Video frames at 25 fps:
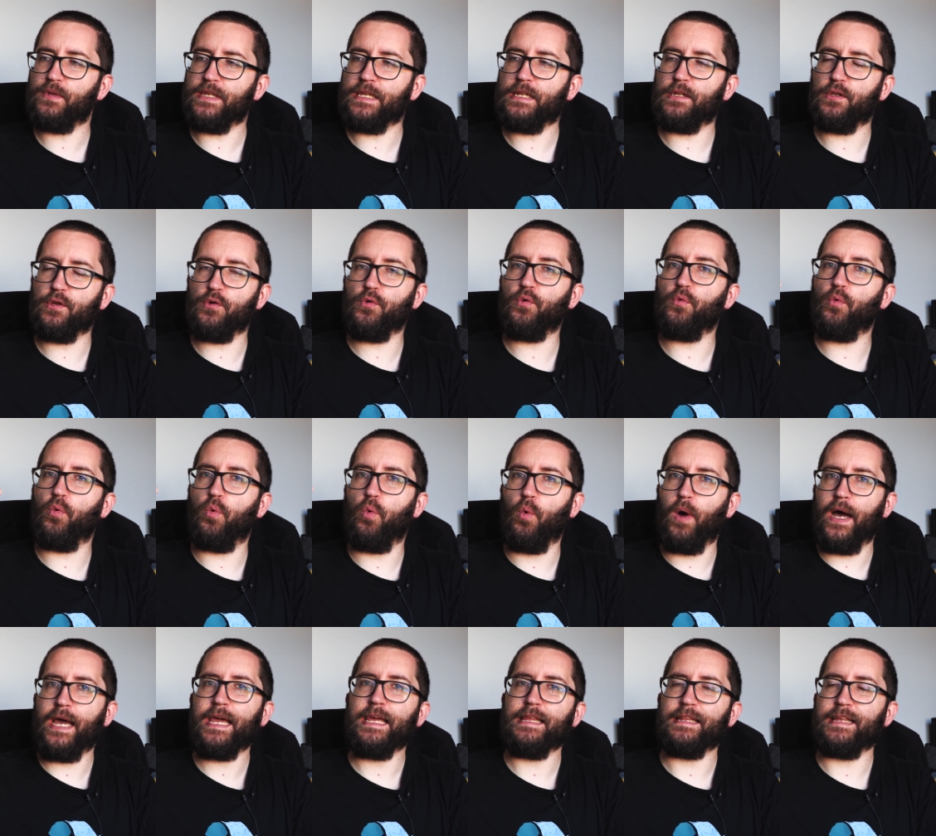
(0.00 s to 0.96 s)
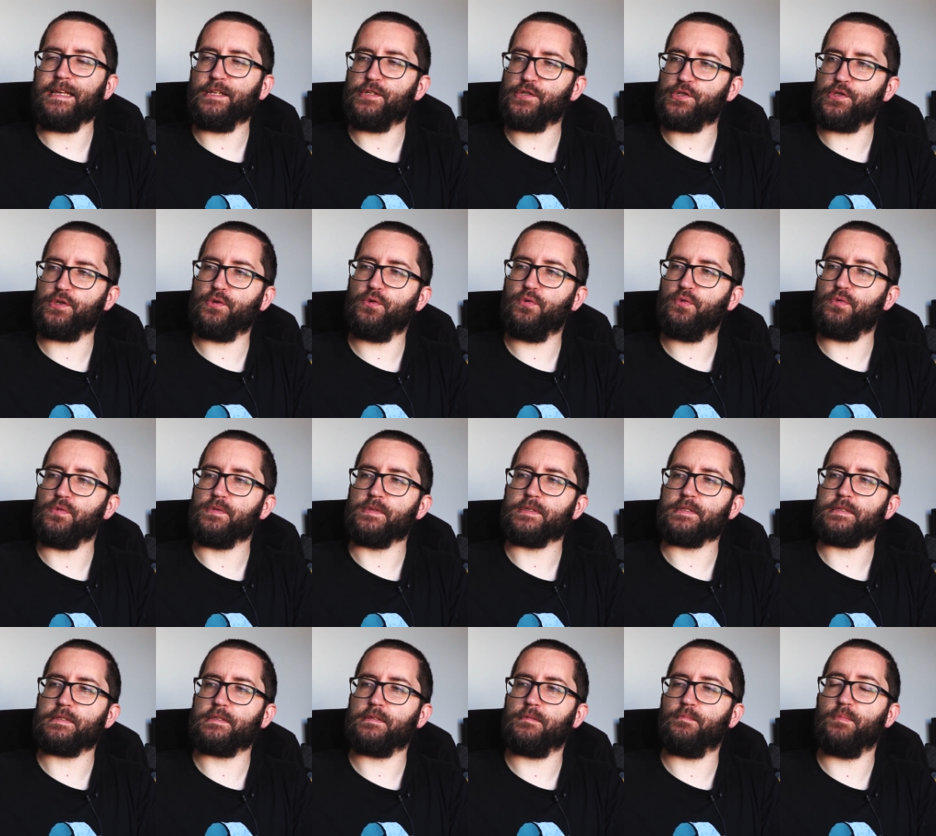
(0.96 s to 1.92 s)
really know why they
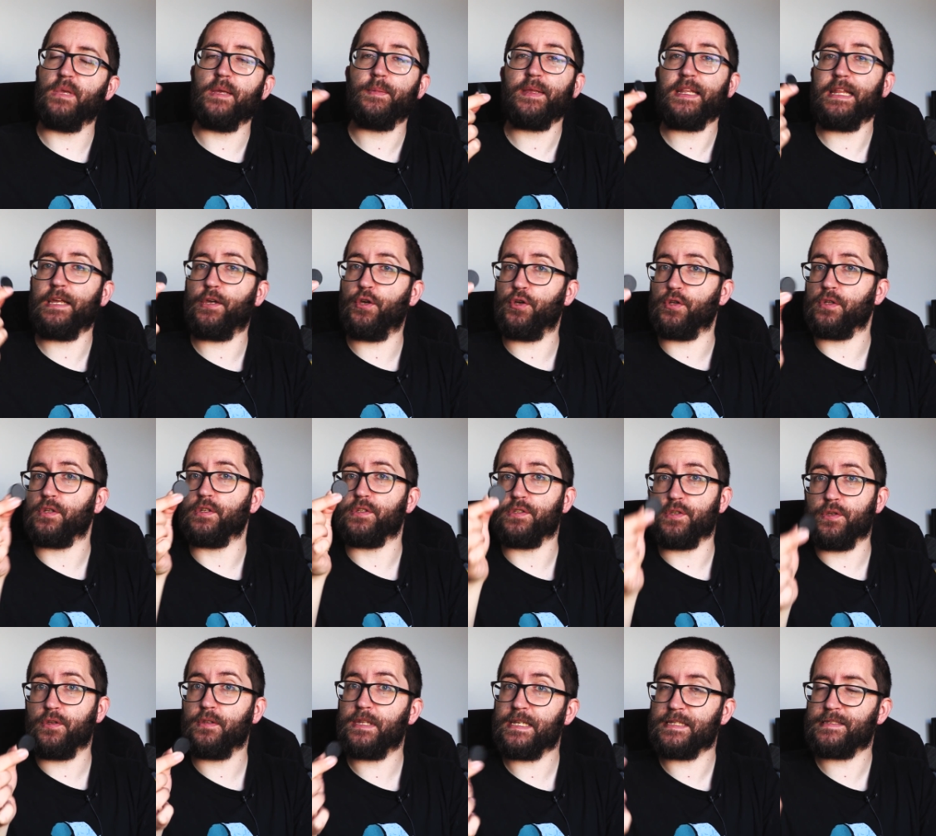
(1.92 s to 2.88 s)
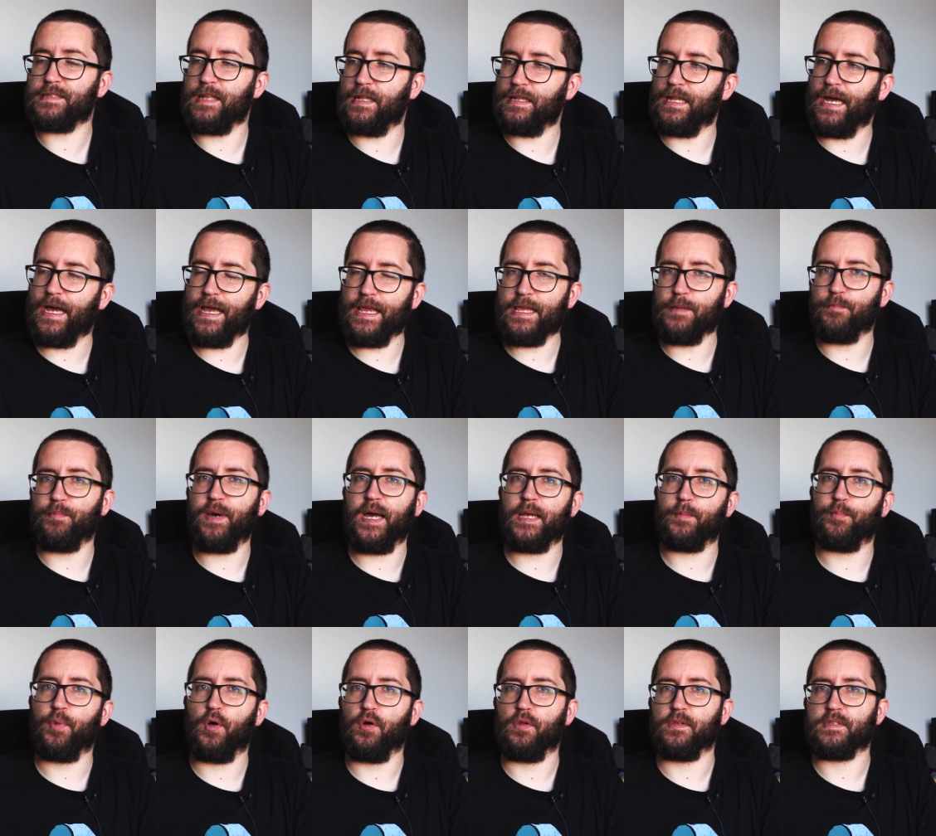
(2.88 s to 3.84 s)
chose, maybe they couldn't do this in the high
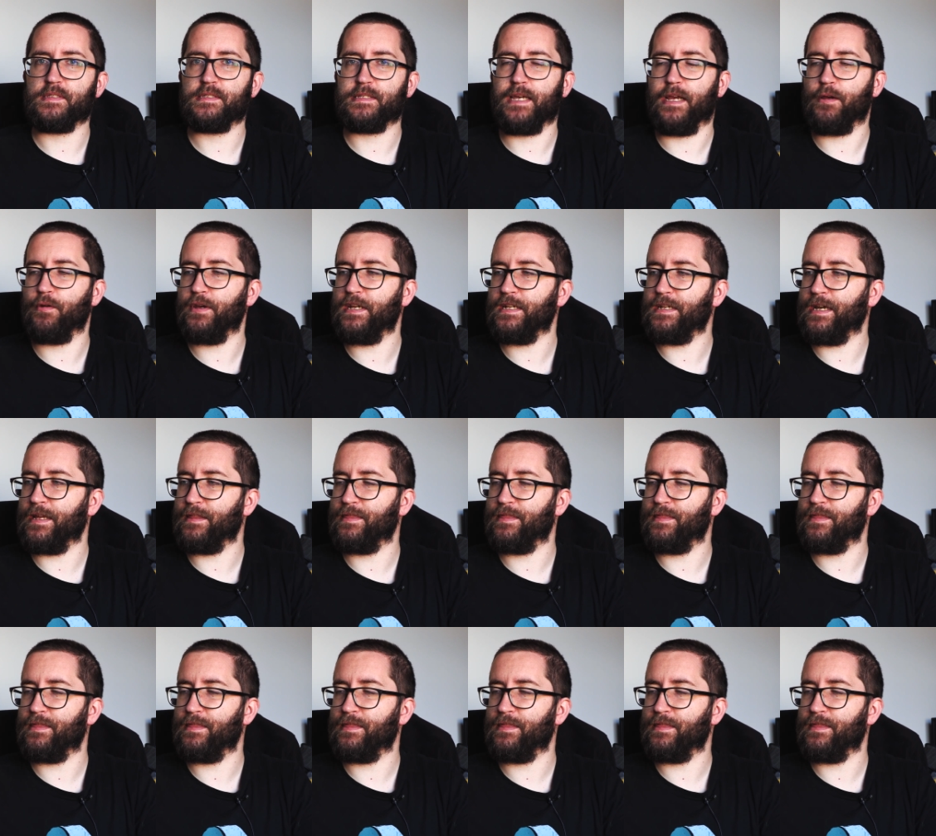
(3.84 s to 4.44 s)
impact polystyrene.